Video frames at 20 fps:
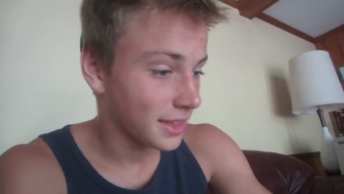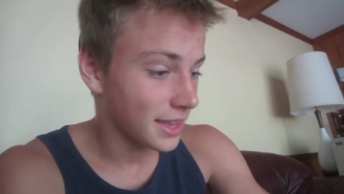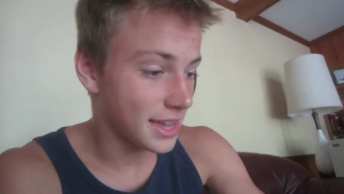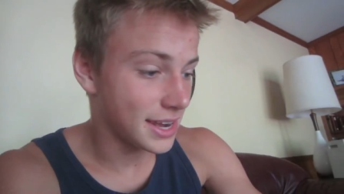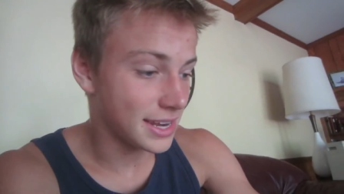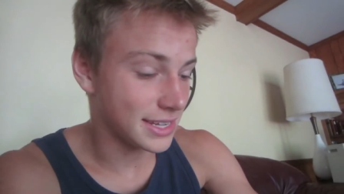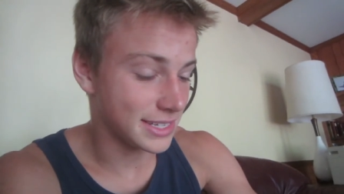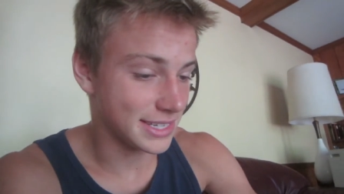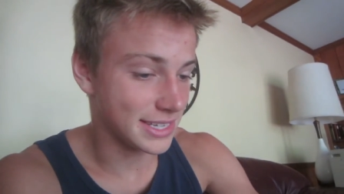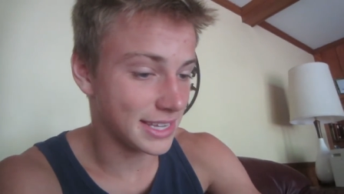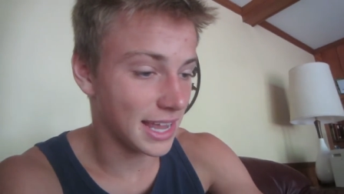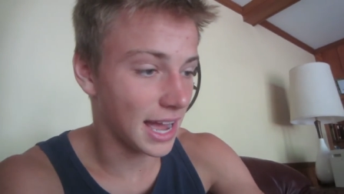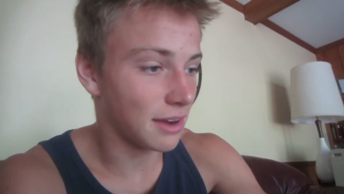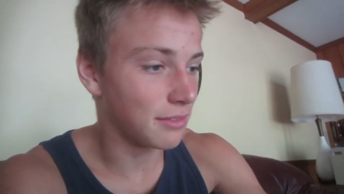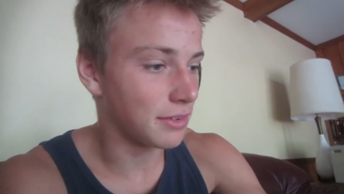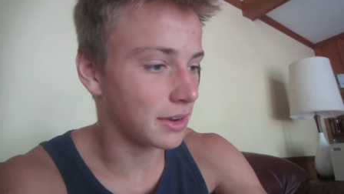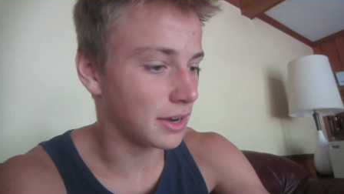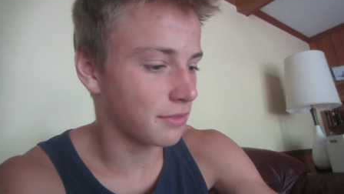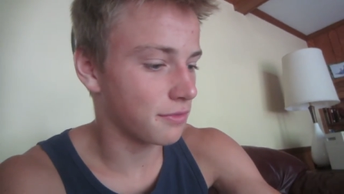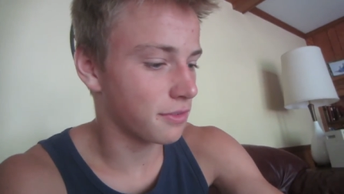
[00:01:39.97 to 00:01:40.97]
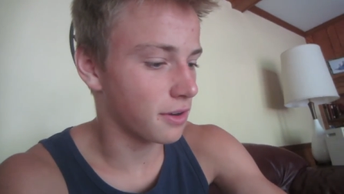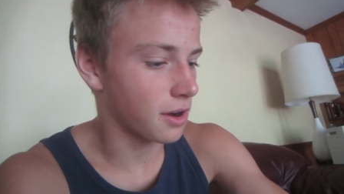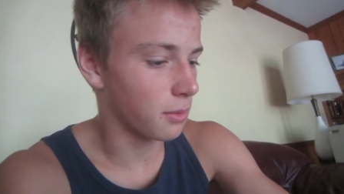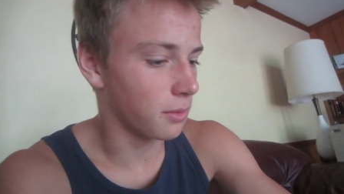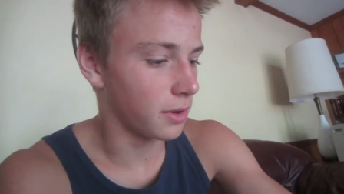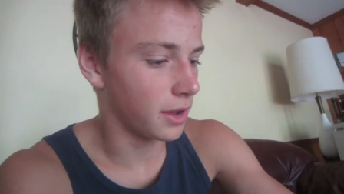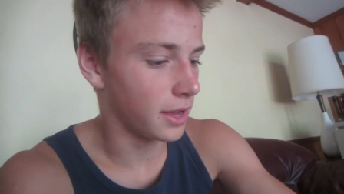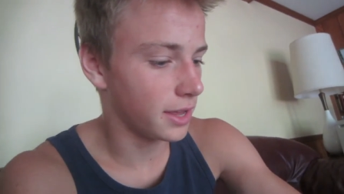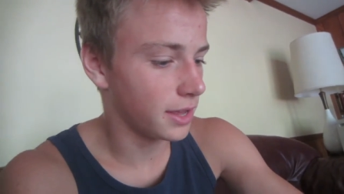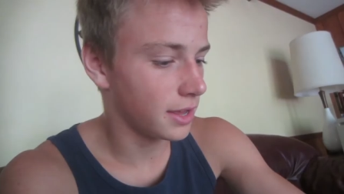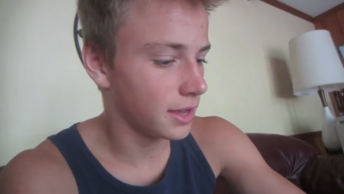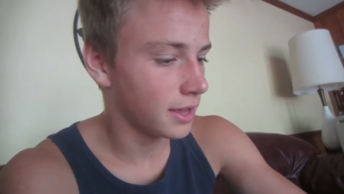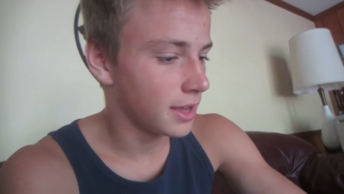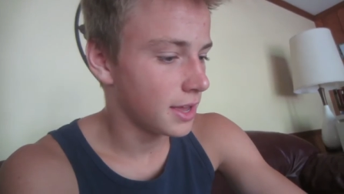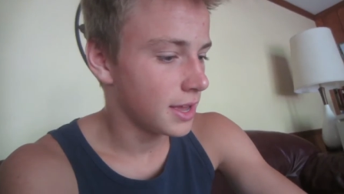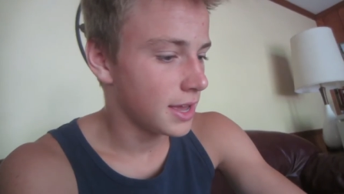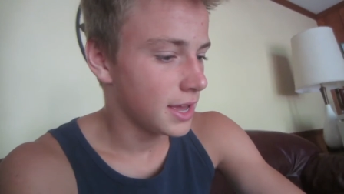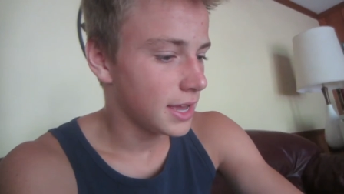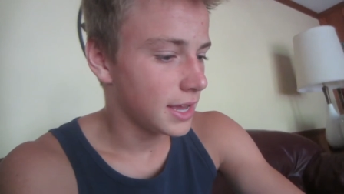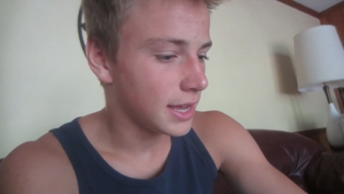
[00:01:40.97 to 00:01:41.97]
It is not very far. What?
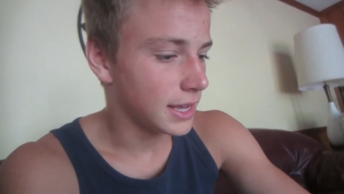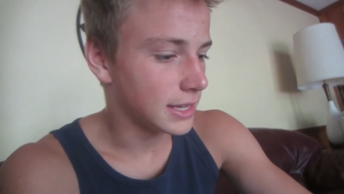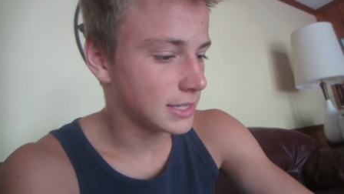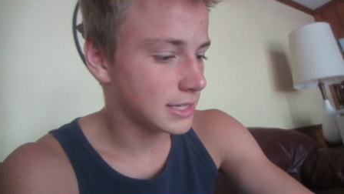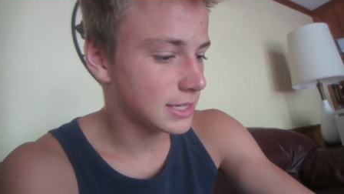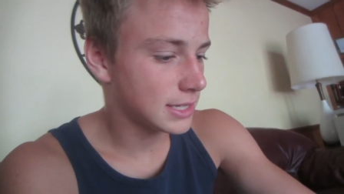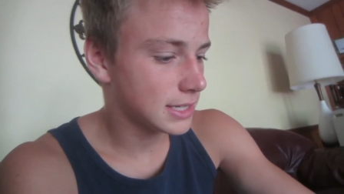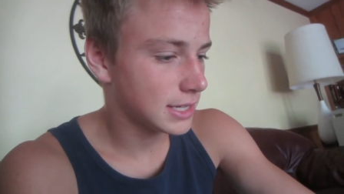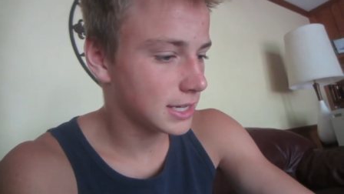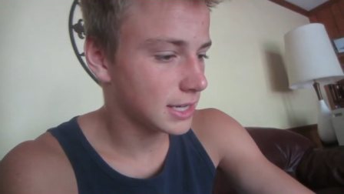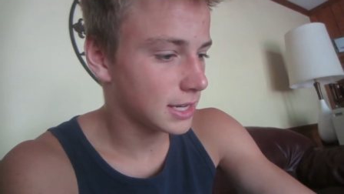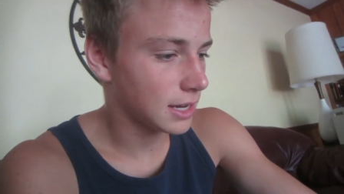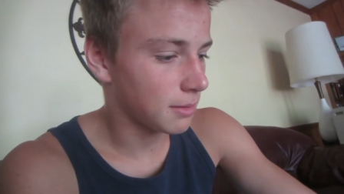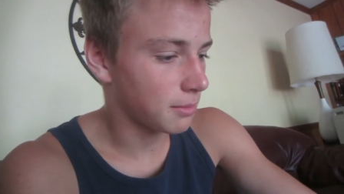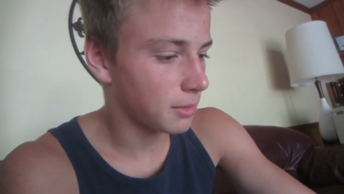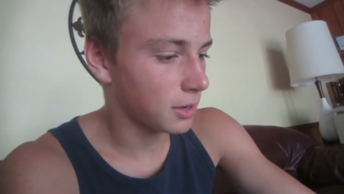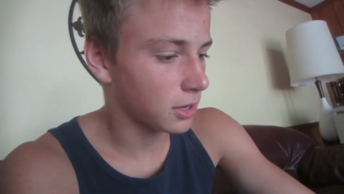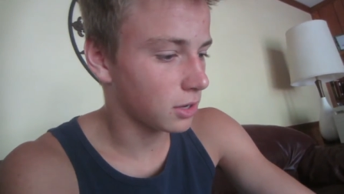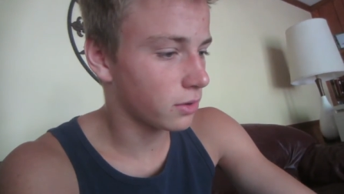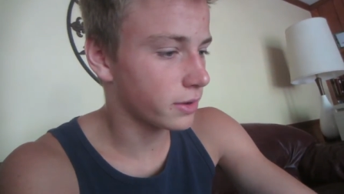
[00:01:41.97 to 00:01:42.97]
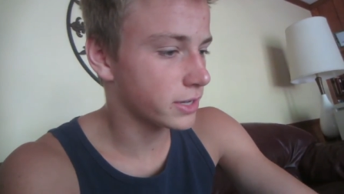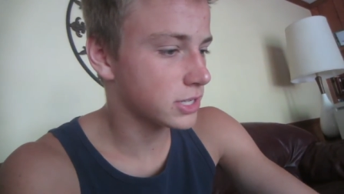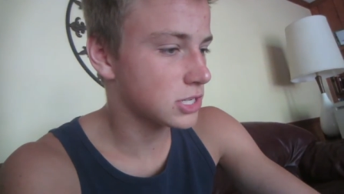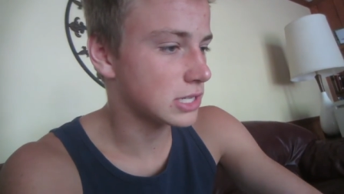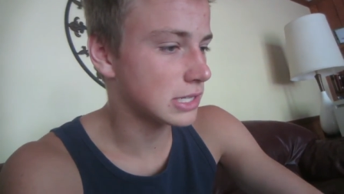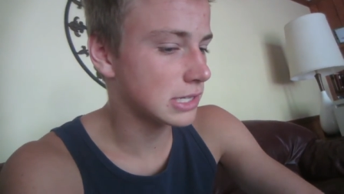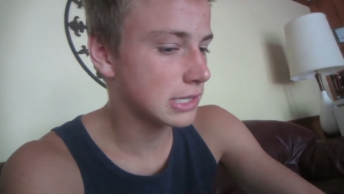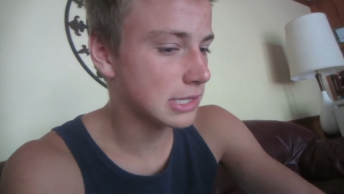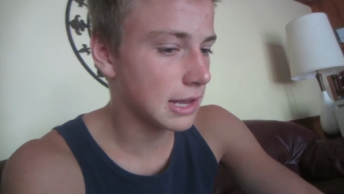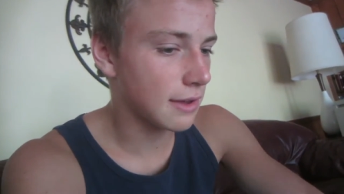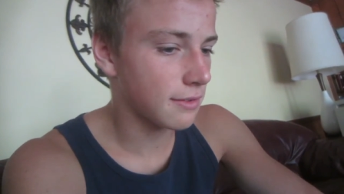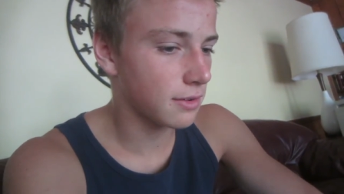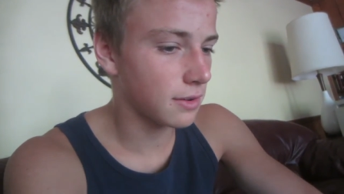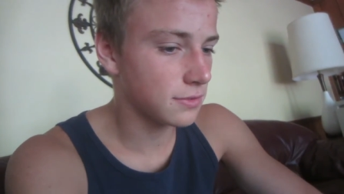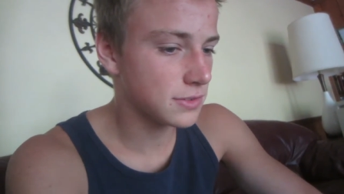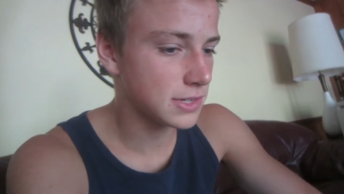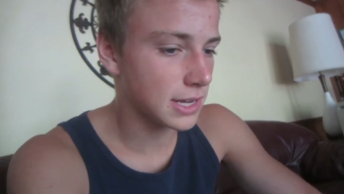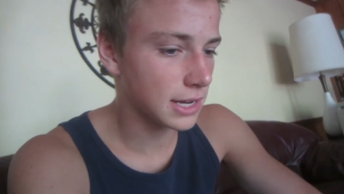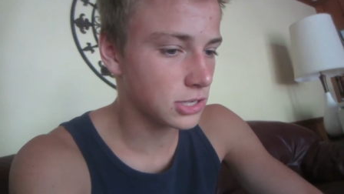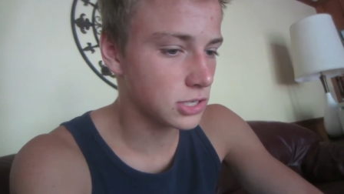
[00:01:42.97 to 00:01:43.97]
It's on question 7
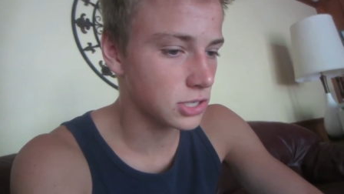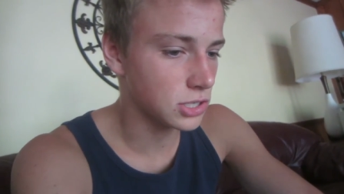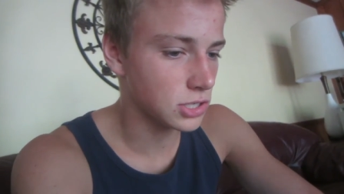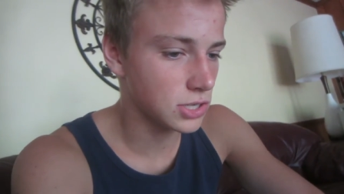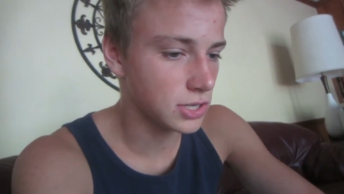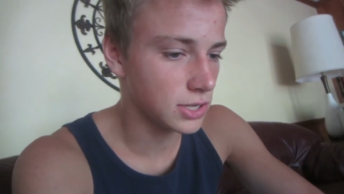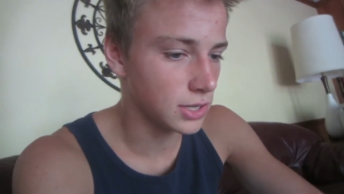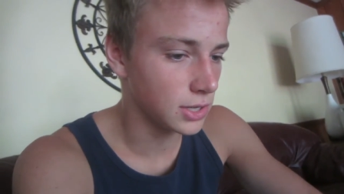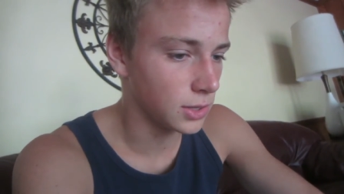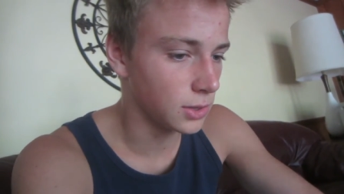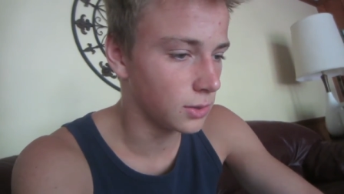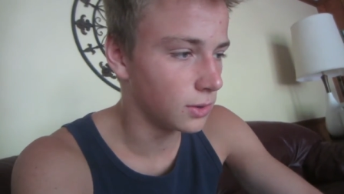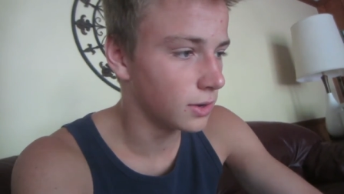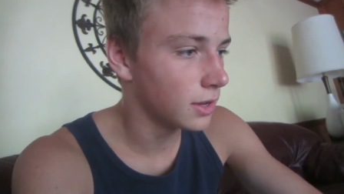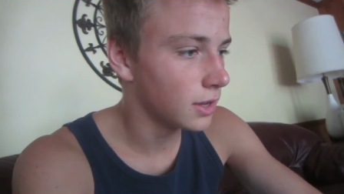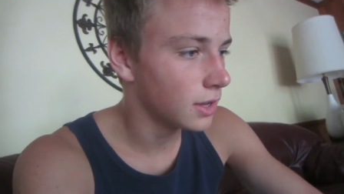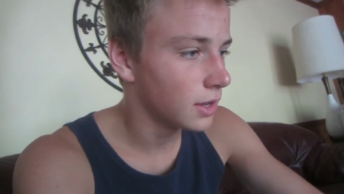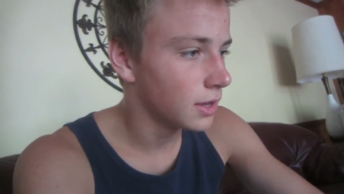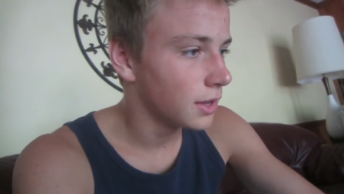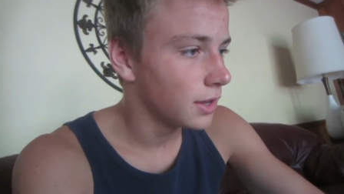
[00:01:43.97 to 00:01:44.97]
of section 2.